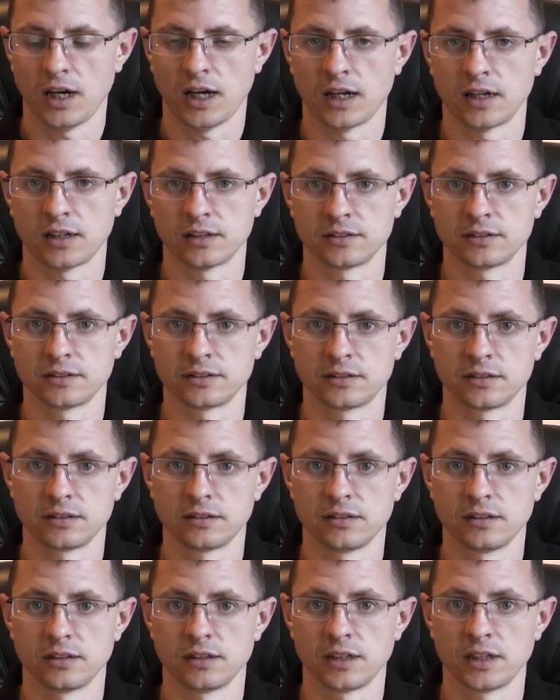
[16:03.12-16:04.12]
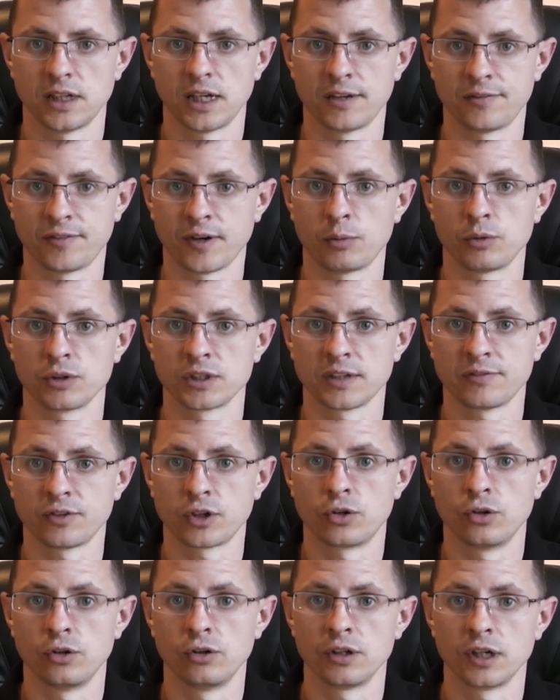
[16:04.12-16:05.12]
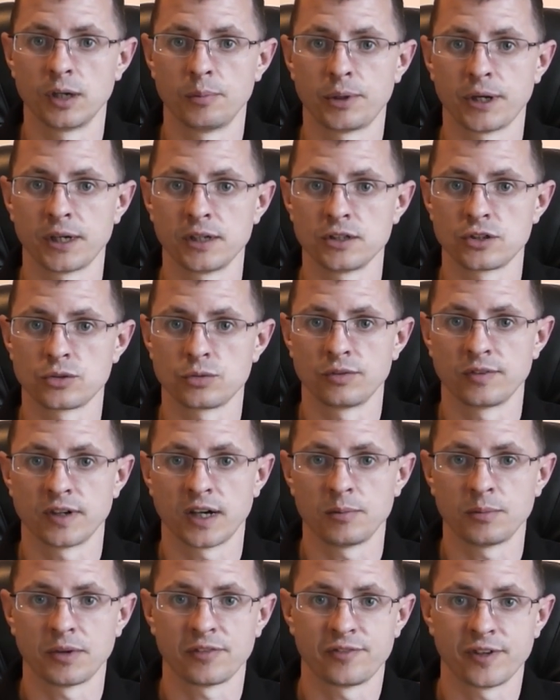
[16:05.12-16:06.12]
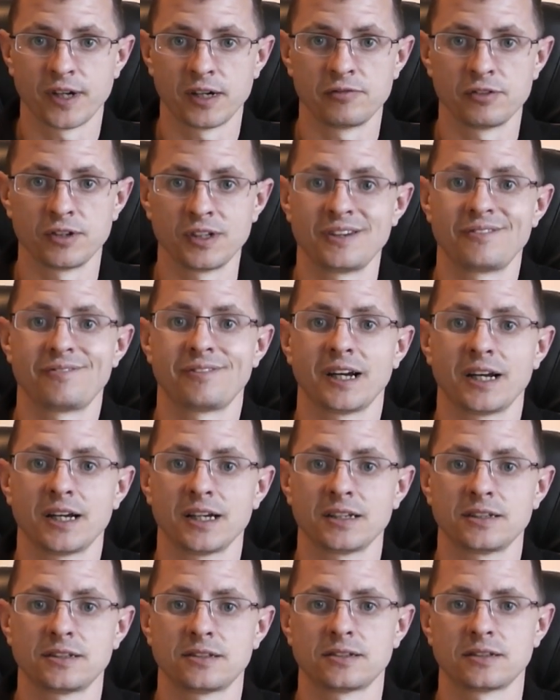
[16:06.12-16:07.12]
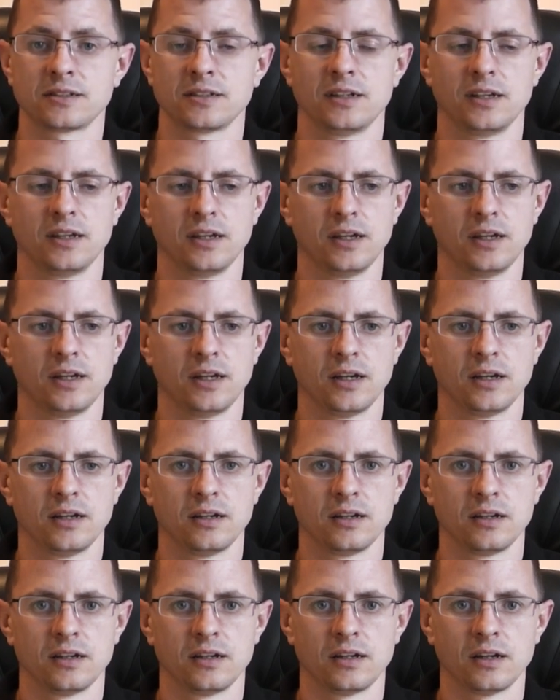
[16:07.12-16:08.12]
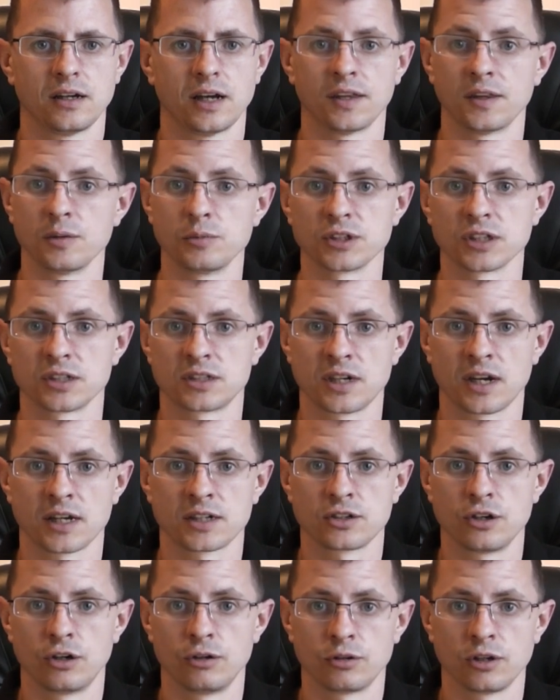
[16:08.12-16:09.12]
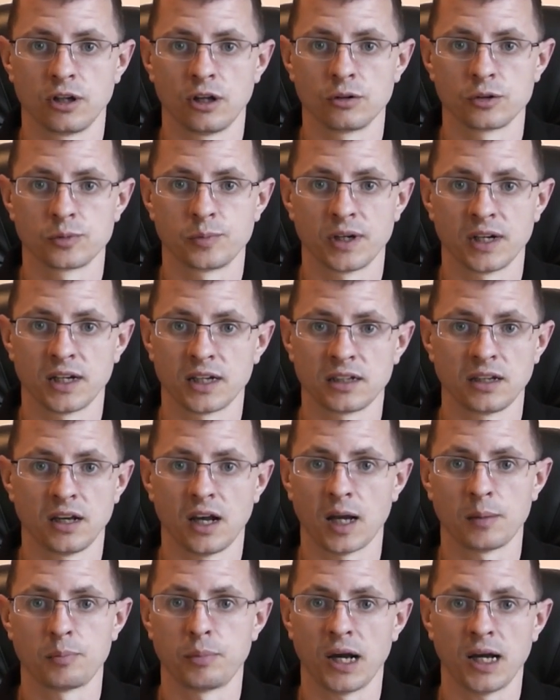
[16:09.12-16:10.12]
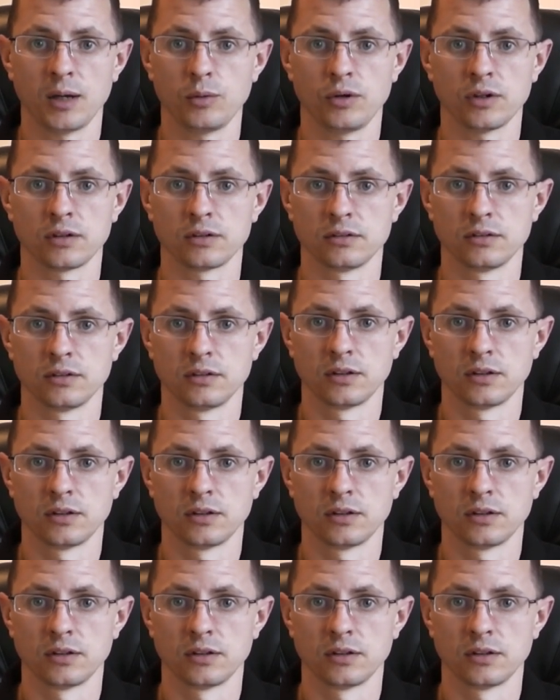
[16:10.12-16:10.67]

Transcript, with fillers: and if I was ever caught in a pinch without my favourite device and there was a Tesco close by, I'd buy one.